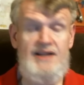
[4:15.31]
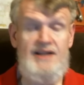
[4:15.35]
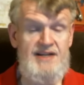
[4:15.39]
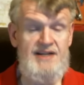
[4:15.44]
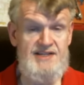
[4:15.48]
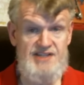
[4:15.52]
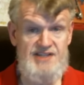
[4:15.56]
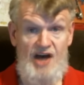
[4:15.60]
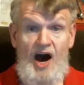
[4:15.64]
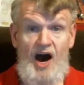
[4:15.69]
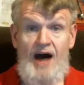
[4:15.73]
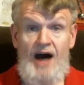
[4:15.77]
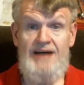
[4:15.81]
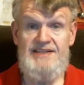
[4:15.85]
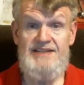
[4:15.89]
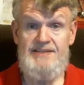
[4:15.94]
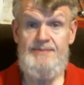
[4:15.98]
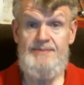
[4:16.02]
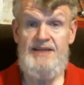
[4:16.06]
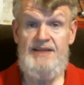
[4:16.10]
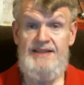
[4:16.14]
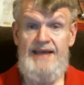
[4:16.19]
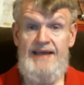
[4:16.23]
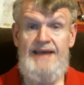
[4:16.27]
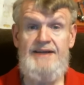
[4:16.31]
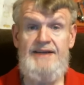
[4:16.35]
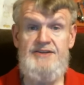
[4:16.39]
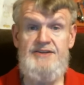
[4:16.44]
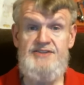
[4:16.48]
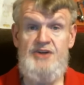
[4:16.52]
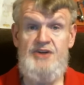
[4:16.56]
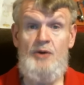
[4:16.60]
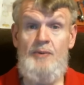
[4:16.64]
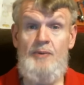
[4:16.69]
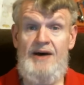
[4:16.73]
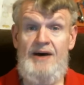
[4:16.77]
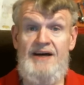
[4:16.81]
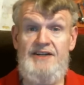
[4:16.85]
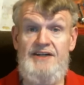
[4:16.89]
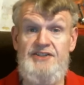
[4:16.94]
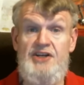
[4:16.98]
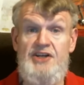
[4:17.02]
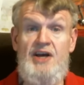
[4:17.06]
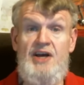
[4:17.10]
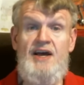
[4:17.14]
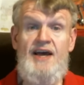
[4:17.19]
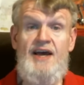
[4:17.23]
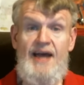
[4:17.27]
and it's awesome, and thank you so
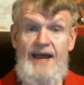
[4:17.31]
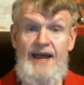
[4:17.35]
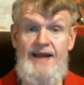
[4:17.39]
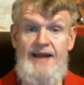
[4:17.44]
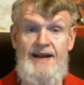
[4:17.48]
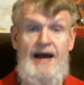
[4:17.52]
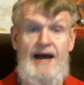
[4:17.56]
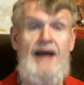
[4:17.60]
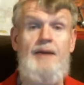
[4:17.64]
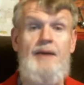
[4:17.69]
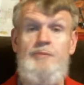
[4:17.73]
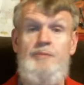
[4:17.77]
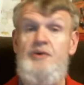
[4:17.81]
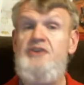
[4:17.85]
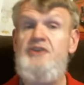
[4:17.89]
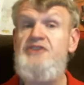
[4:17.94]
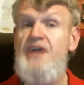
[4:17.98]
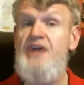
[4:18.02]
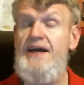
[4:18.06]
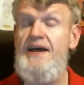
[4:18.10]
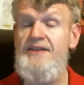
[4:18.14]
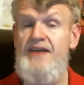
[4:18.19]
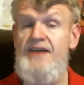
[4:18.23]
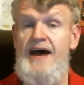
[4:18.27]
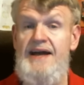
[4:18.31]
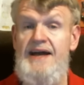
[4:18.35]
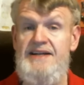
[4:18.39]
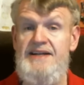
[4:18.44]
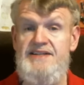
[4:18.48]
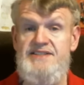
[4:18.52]
much, and I appreciate that.